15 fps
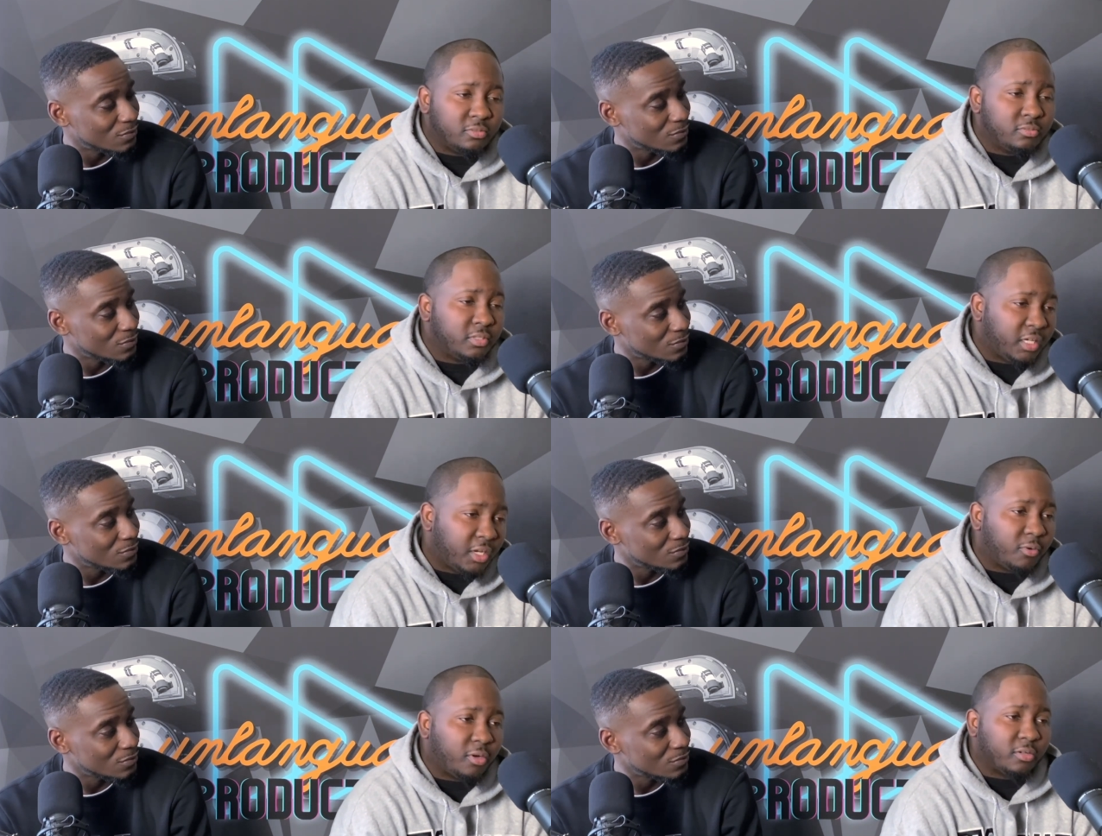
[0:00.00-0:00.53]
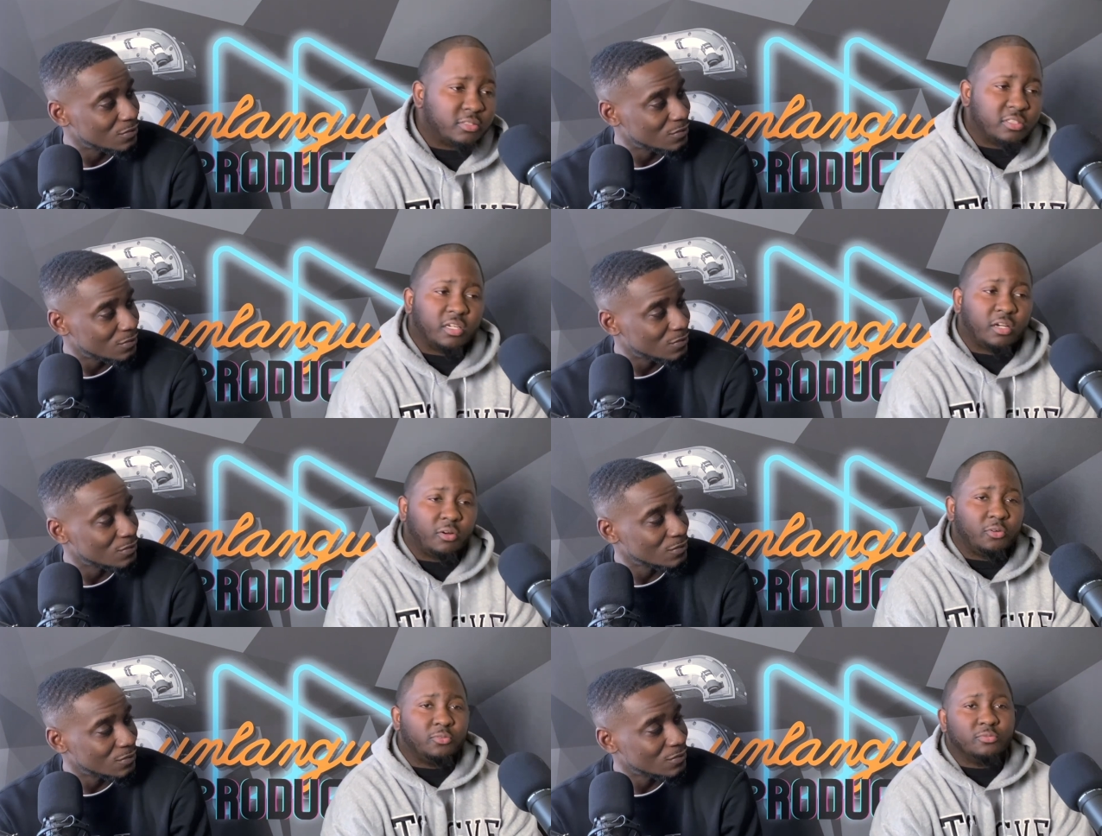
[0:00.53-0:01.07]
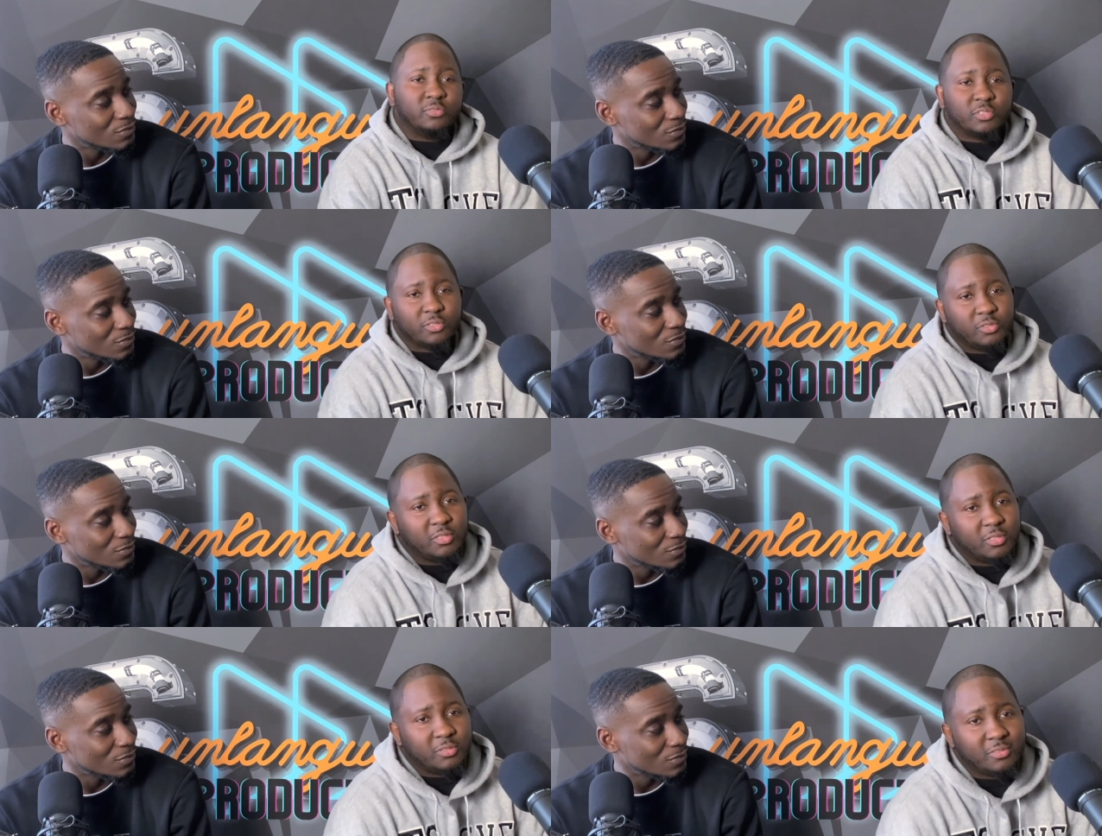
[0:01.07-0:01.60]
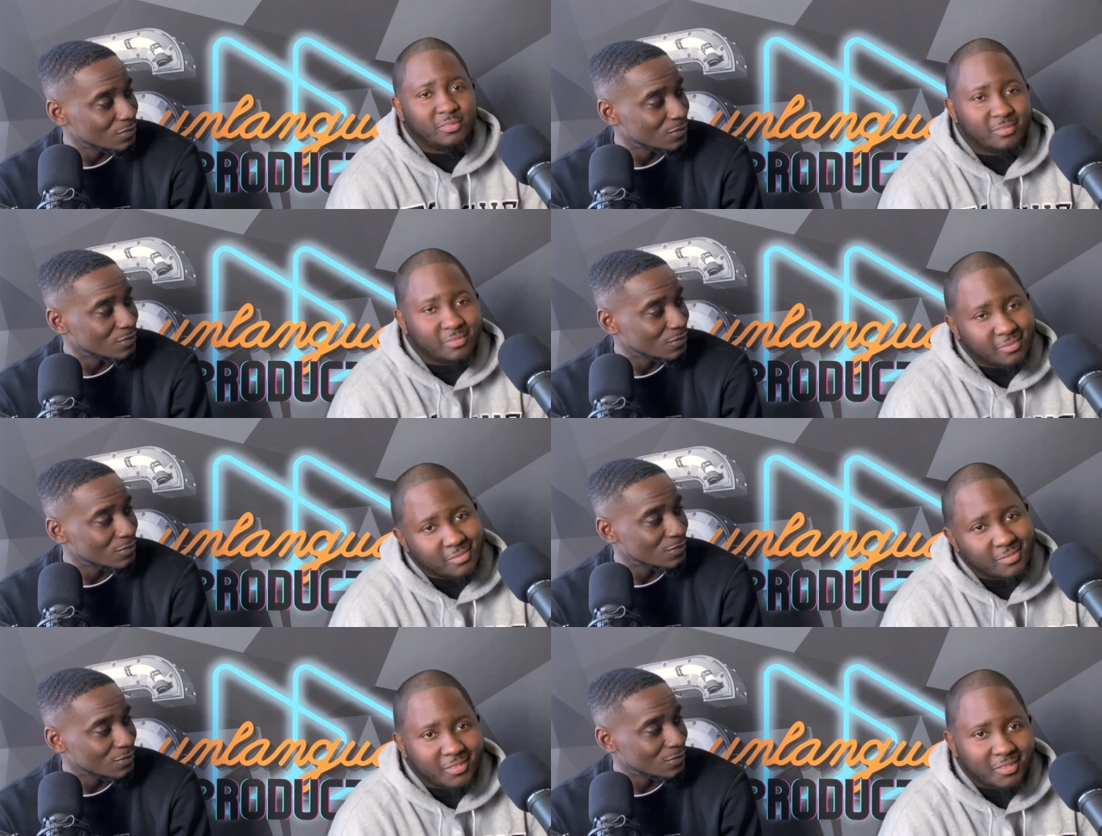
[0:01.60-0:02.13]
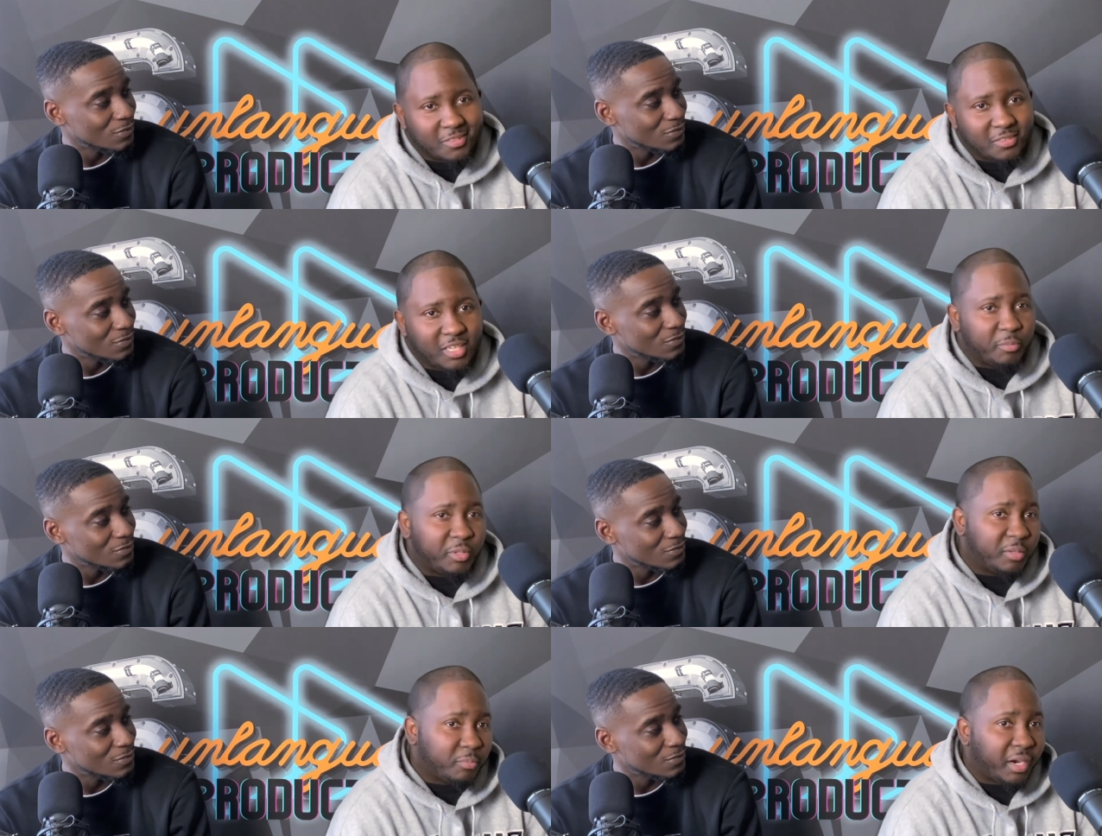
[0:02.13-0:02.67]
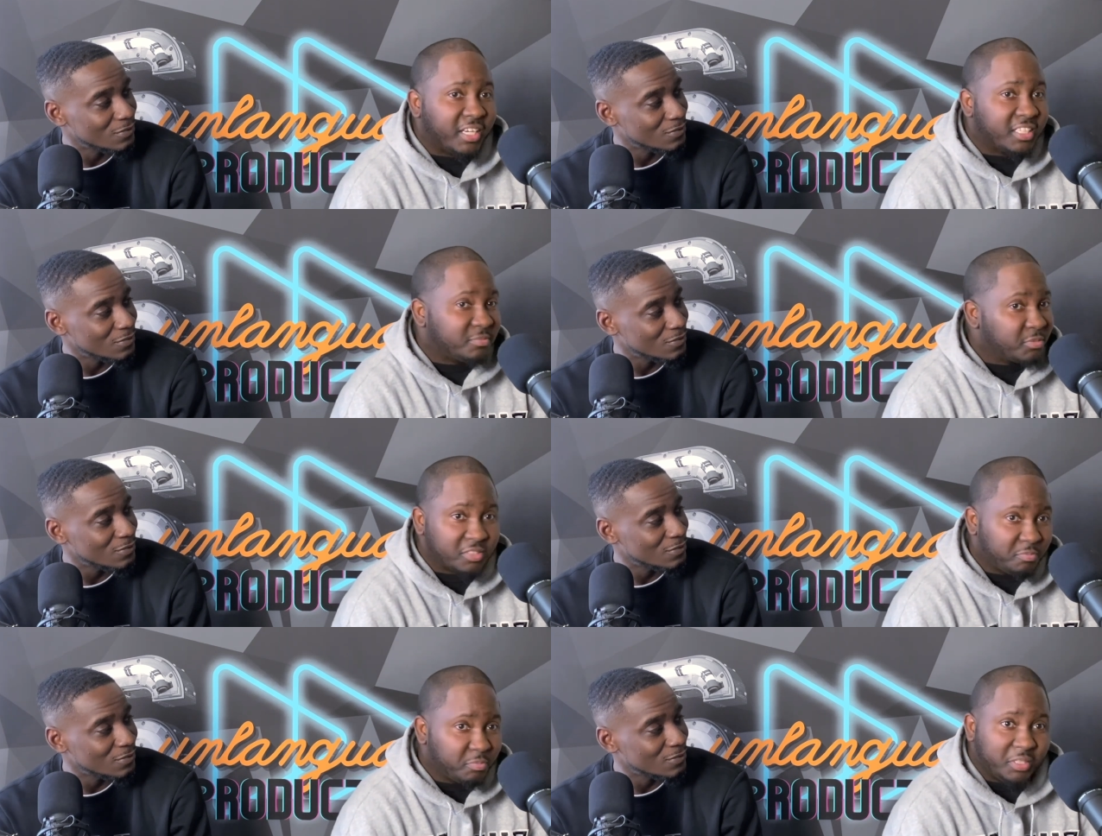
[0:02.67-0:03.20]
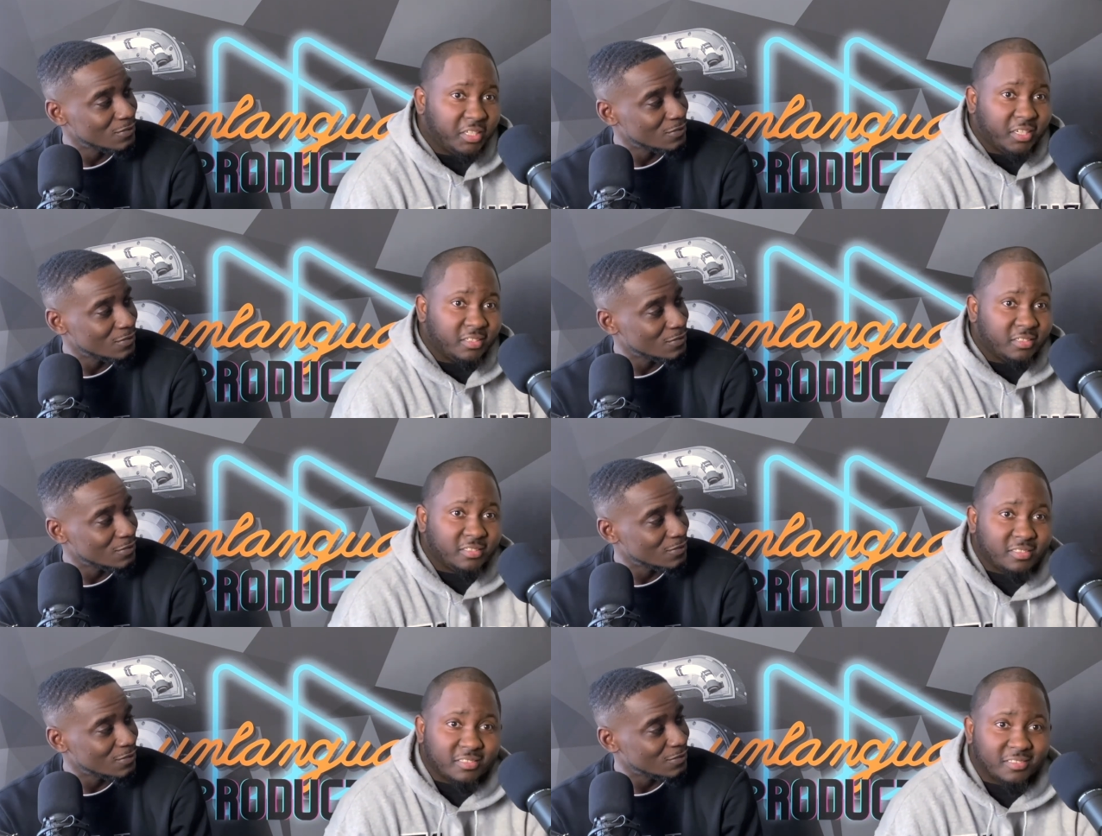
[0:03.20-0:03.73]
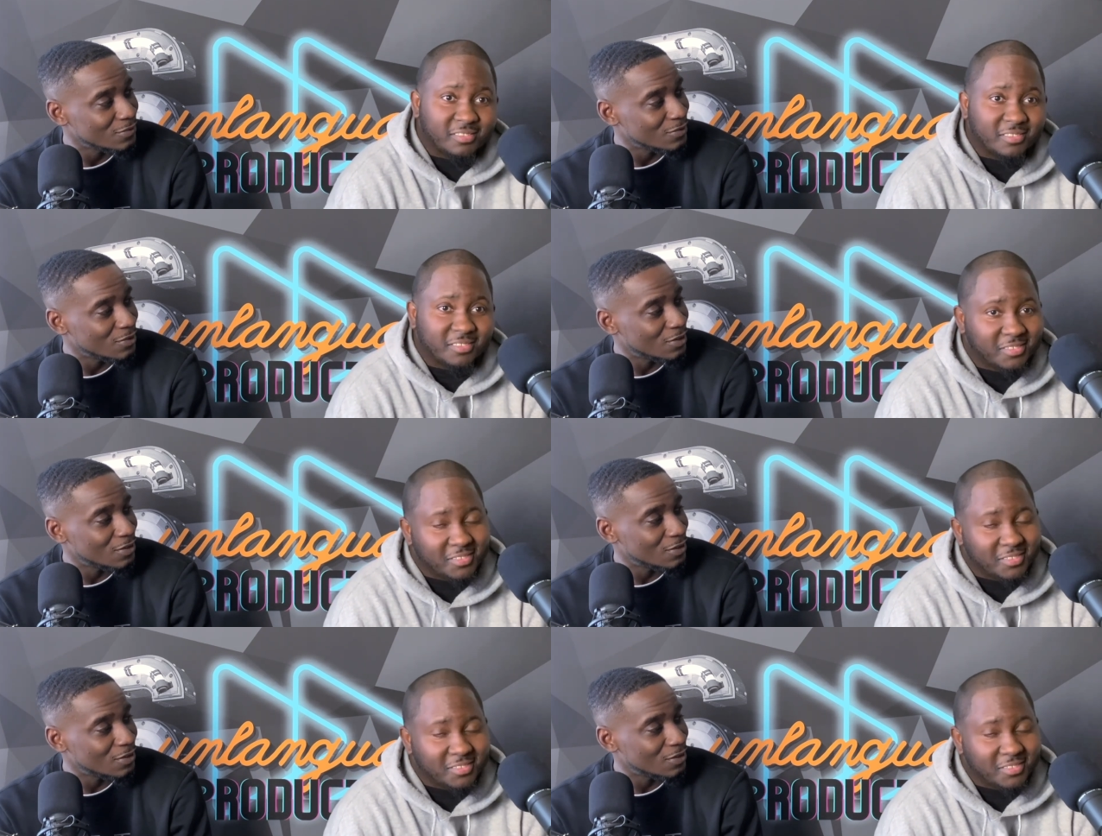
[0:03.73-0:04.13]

Speaker 1: no, know, AWOL took it home, so you know. Not being biased, but just being honest. Yeah.